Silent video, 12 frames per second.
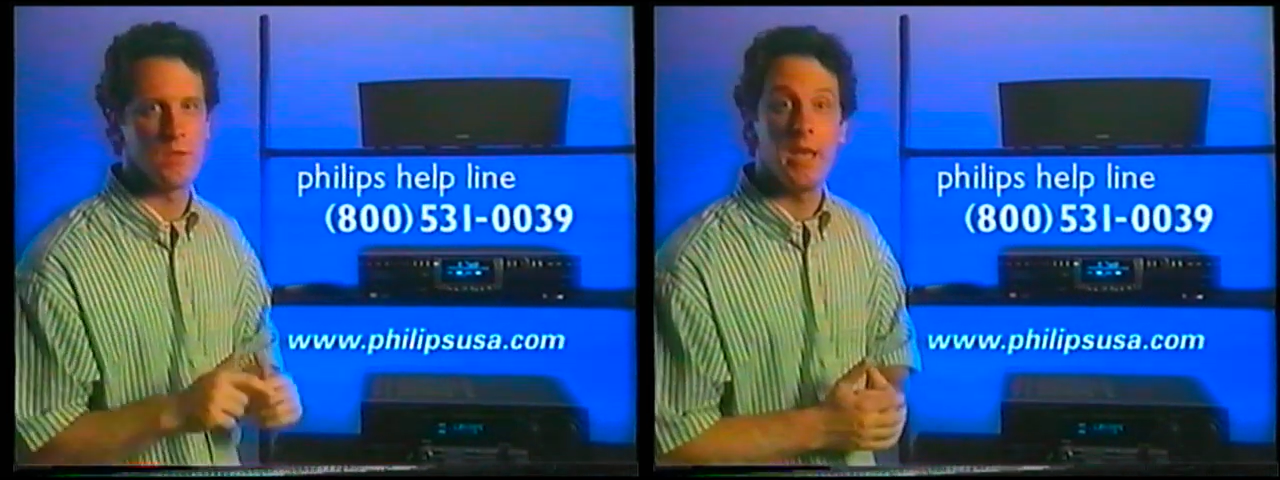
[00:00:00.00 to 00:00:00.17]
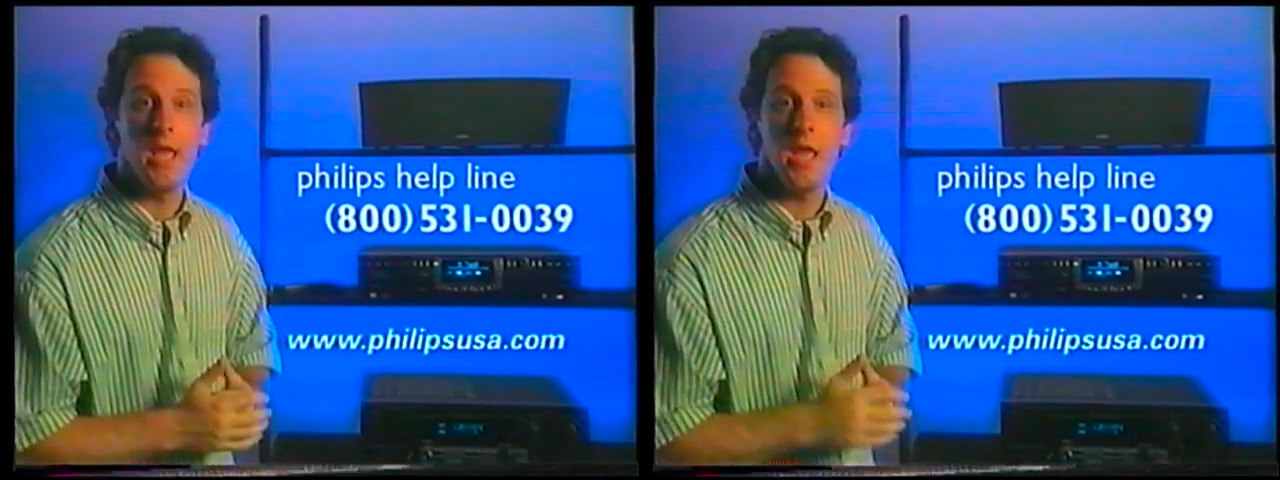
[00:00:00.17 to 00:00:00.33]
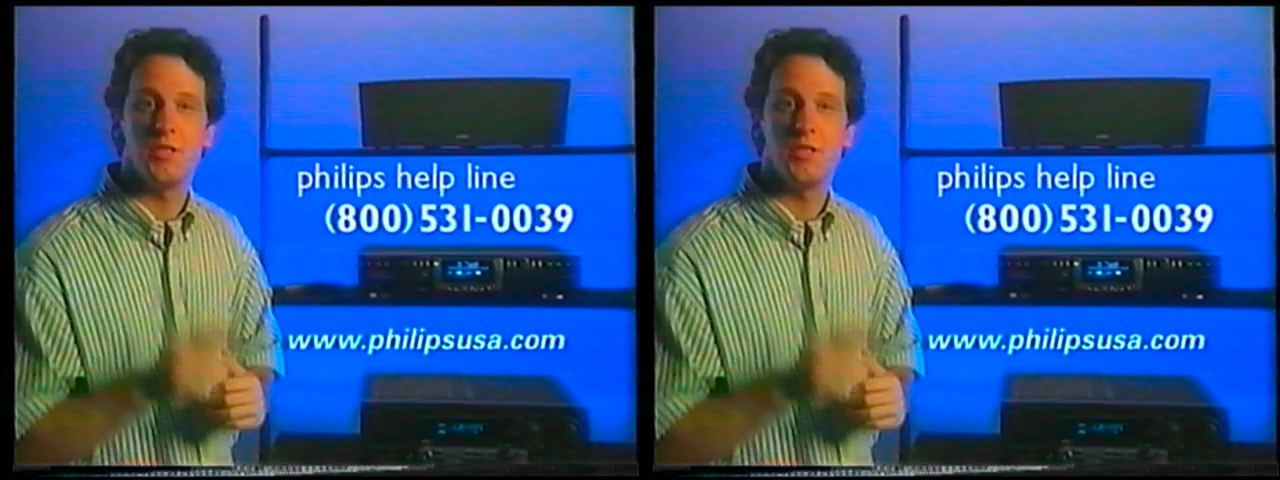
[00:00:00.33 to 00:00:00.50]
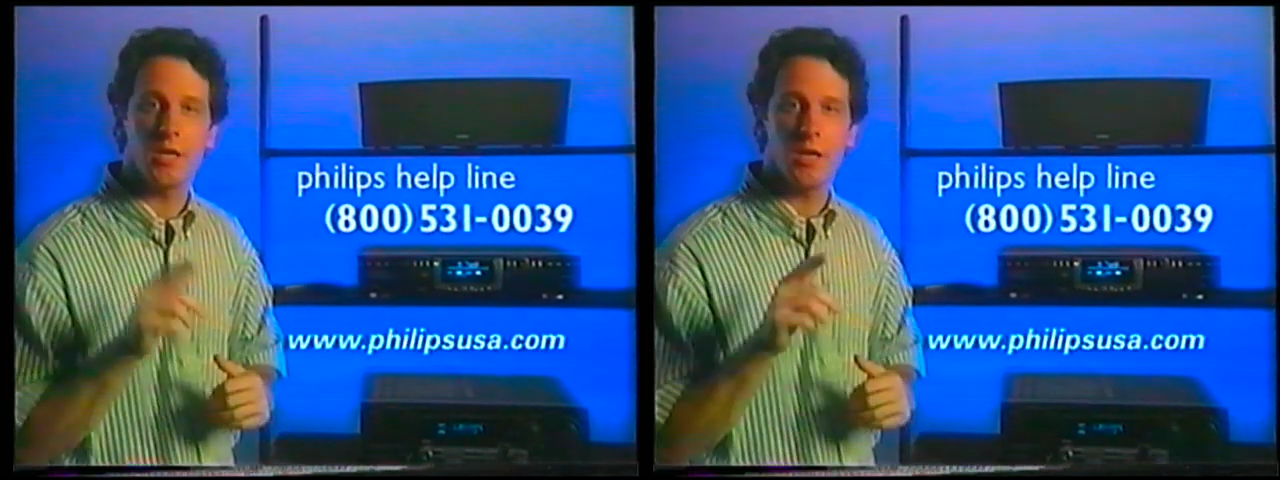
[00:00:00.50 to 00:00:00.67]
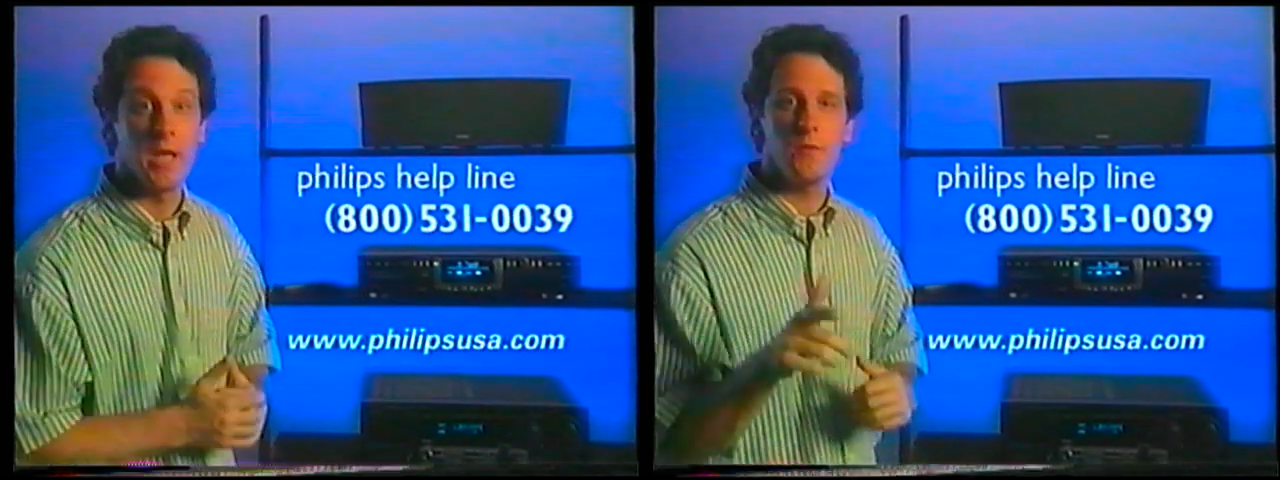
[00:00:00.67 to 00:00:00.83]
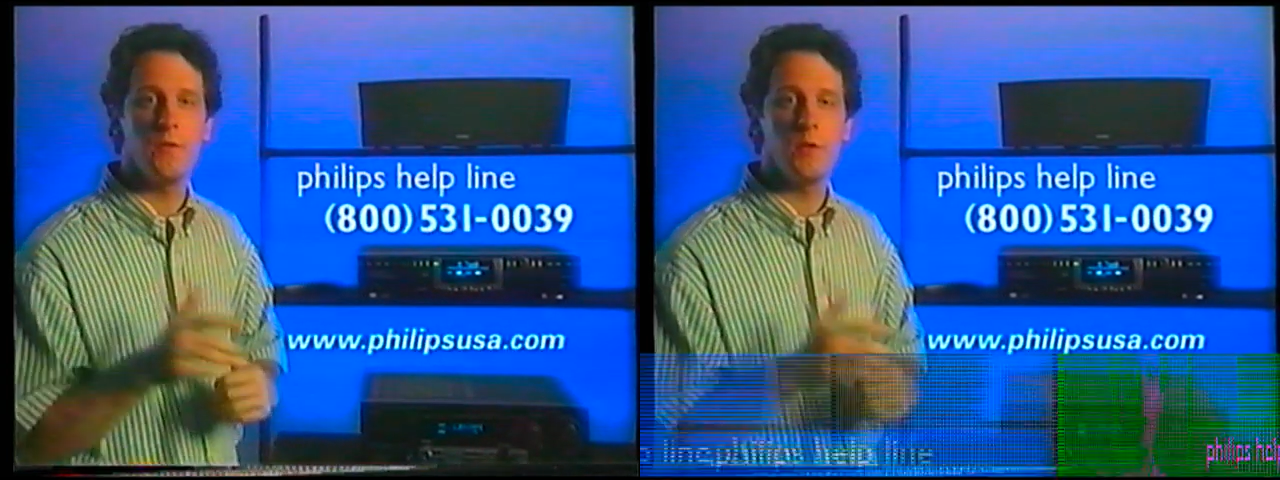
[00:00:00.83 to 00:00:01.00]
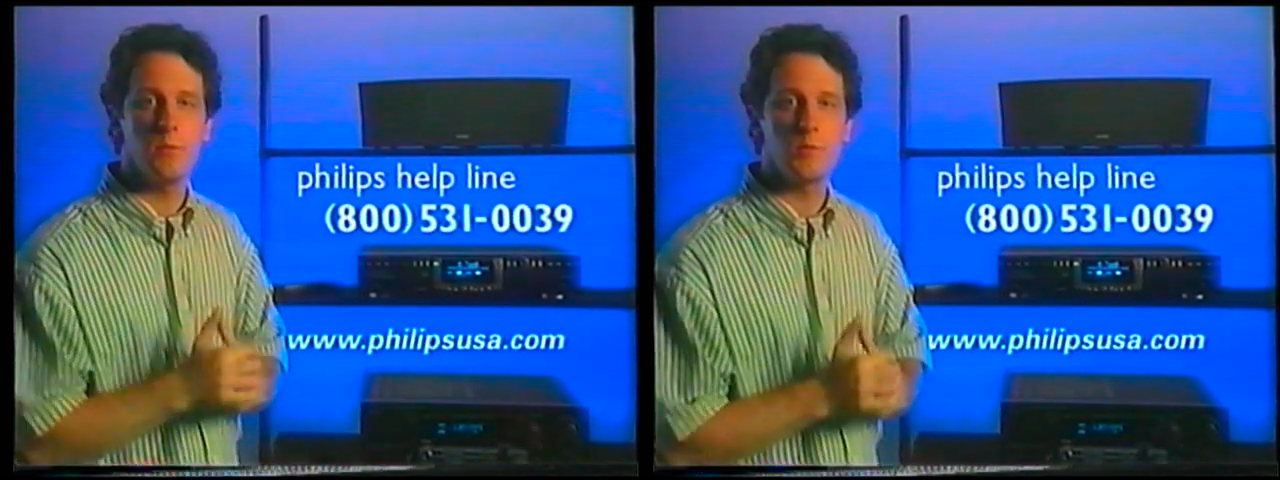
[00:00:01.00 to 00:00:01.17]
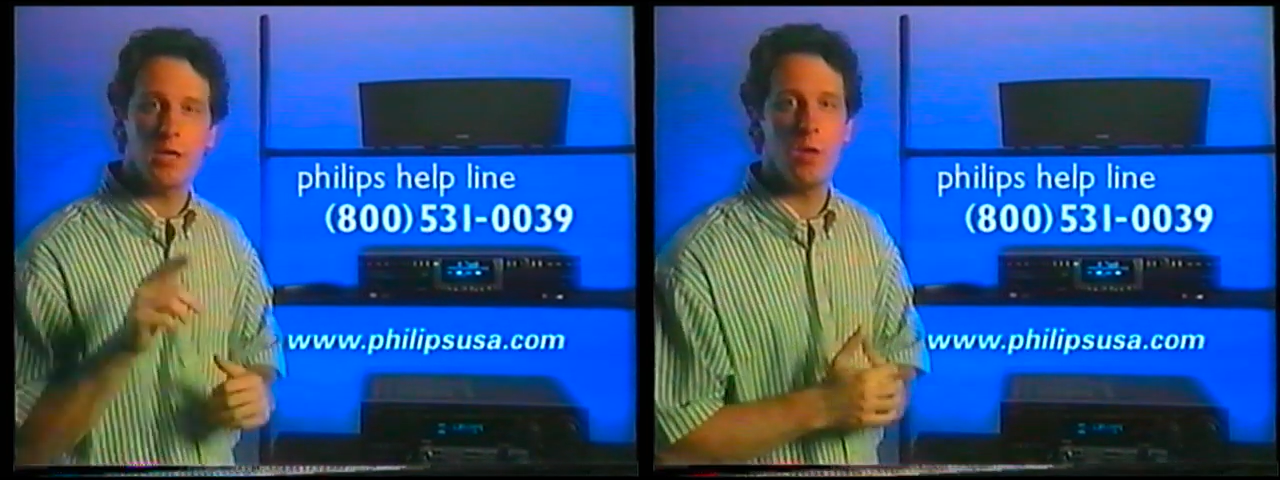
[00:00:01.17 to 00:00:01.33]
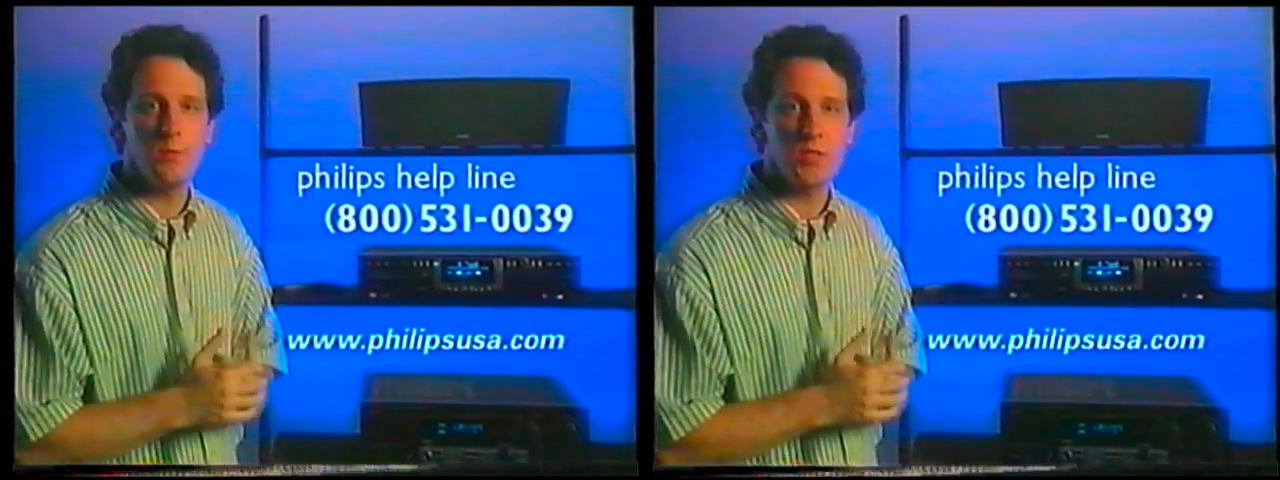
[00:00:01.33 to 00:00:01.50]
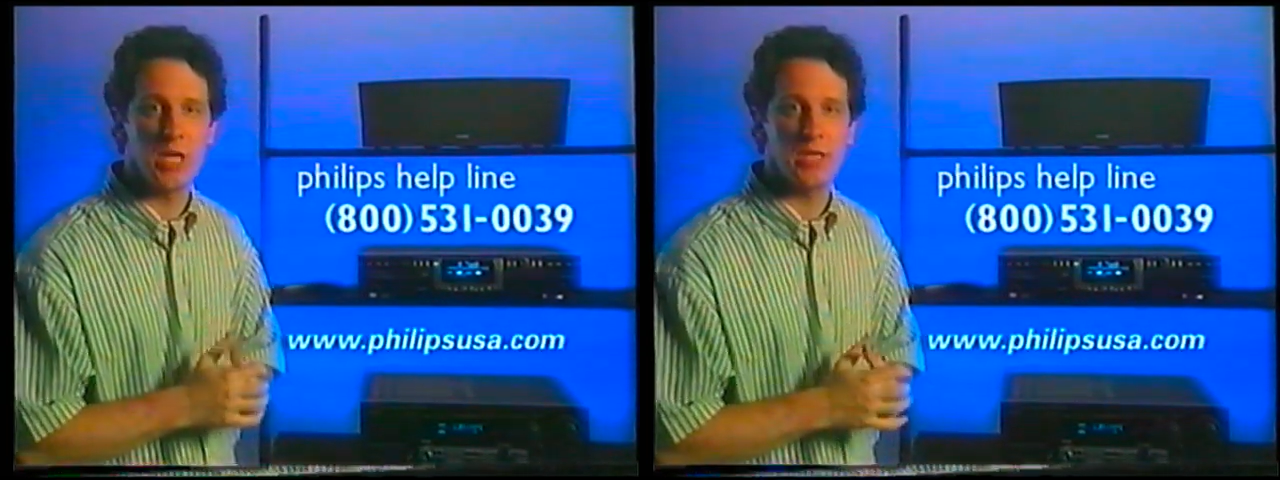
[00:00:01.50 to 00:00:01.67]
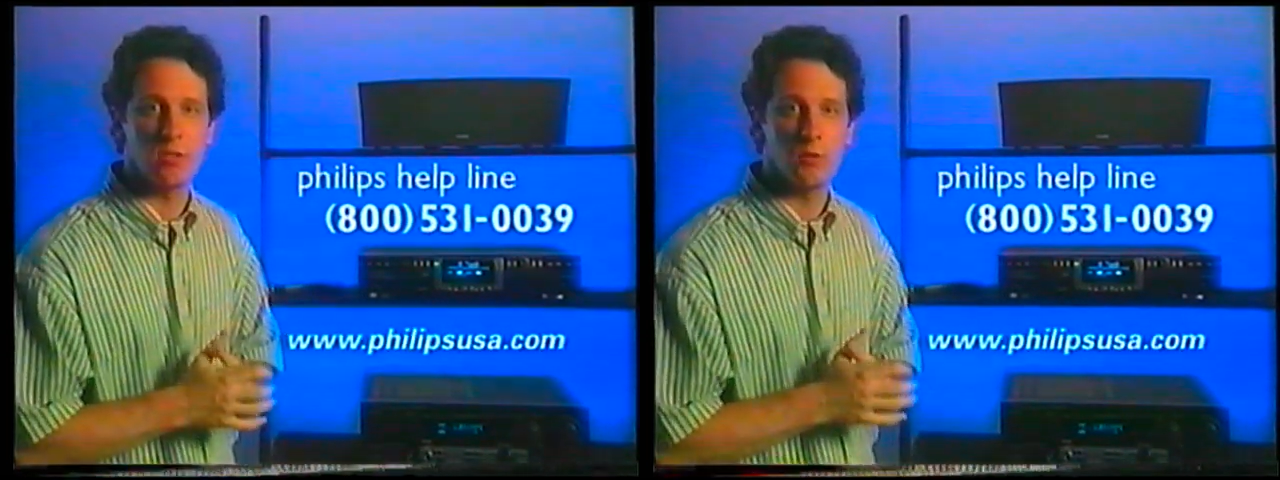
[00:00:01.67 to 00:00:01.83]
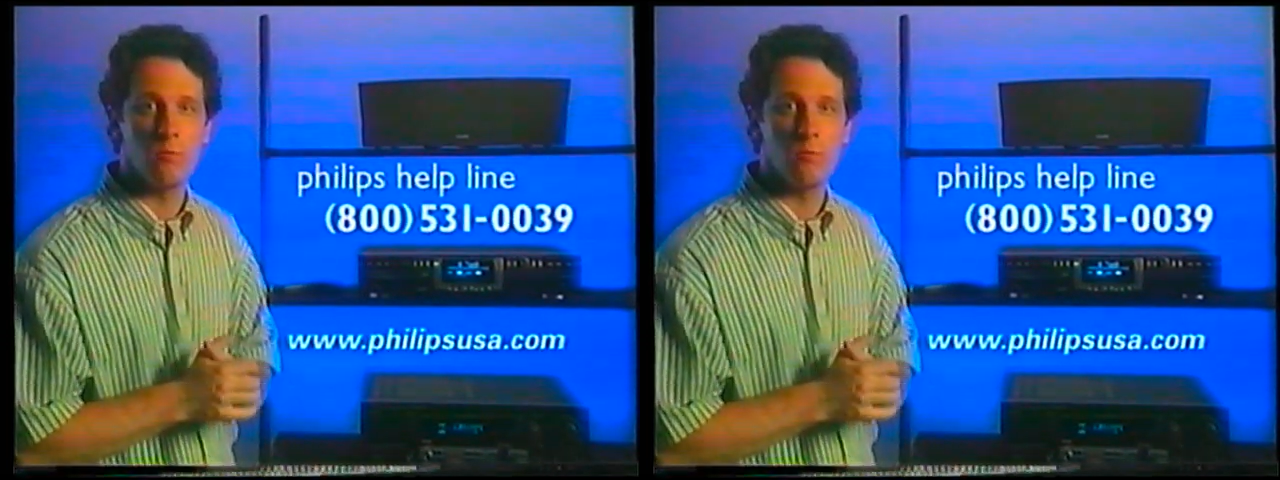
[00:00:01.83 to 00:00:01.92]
And hey, check out the Philips website to